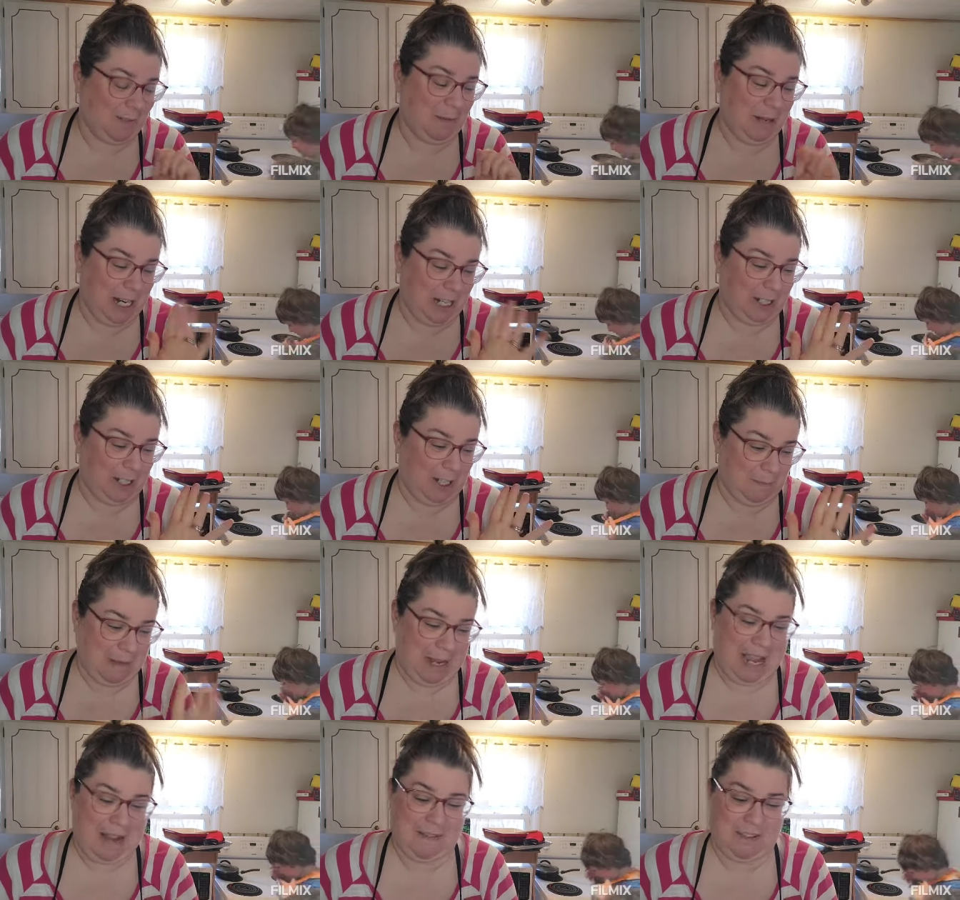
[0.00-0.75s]
we are
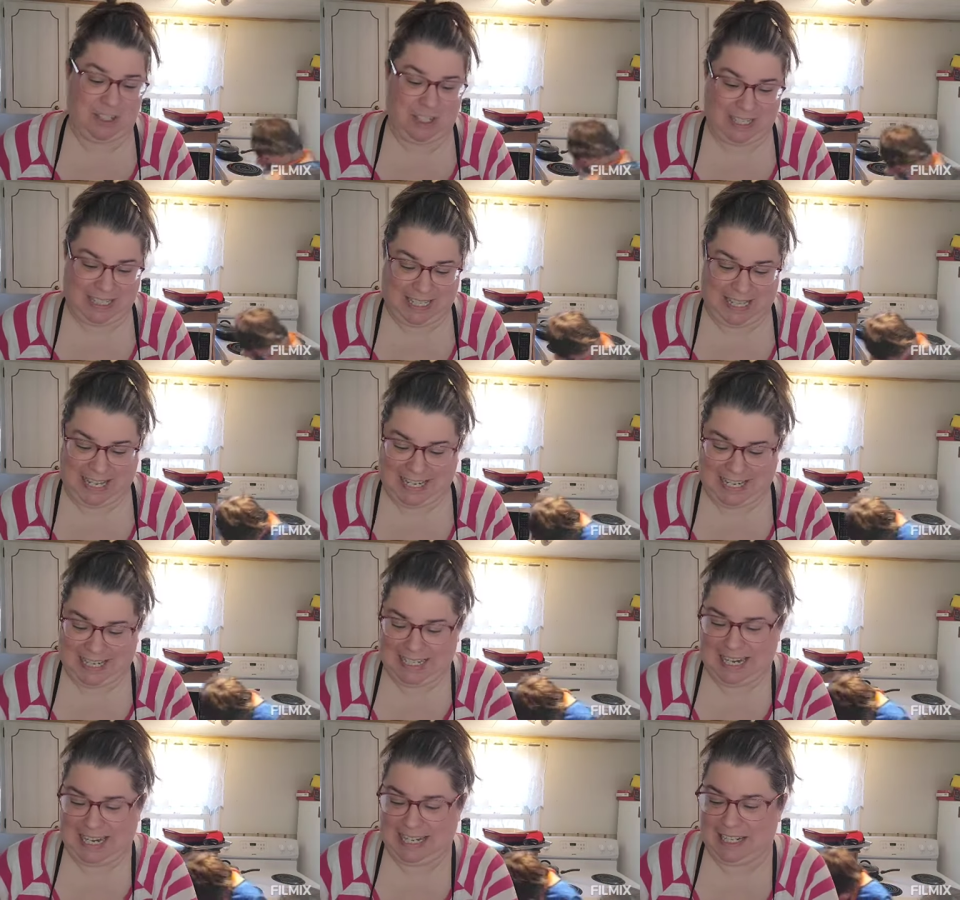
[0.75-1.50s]
going to be having cheesecake
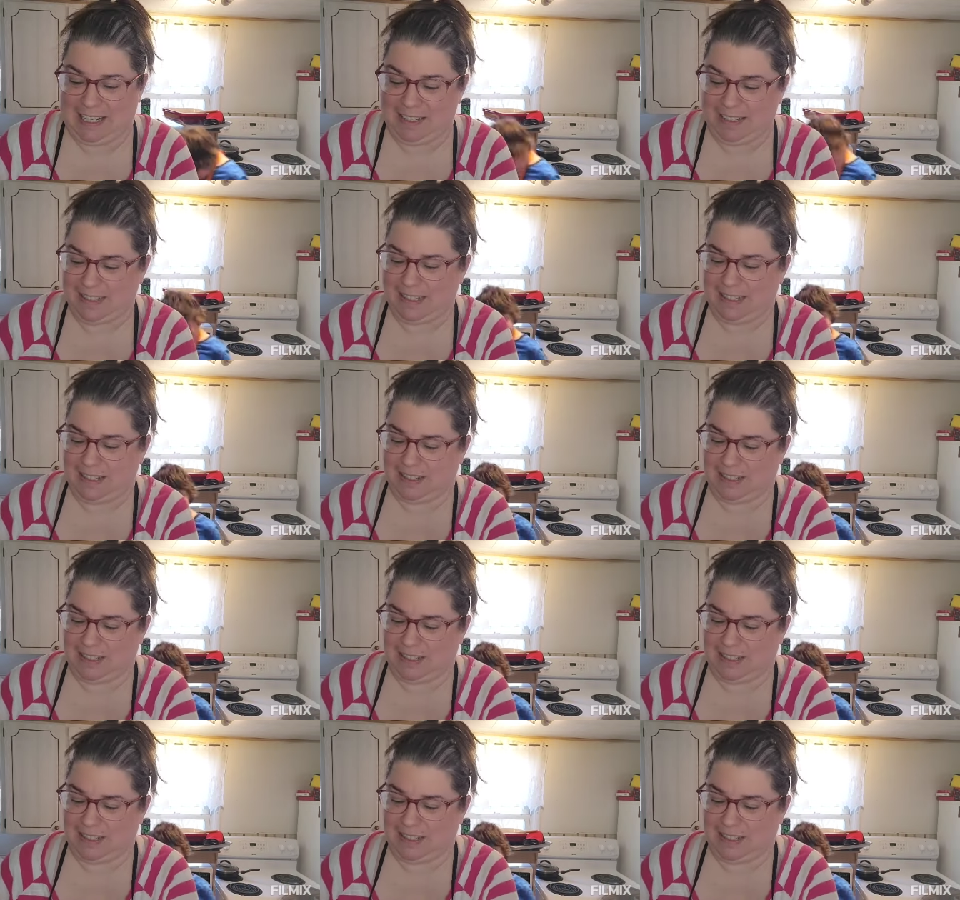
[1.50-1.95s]
at Nana's.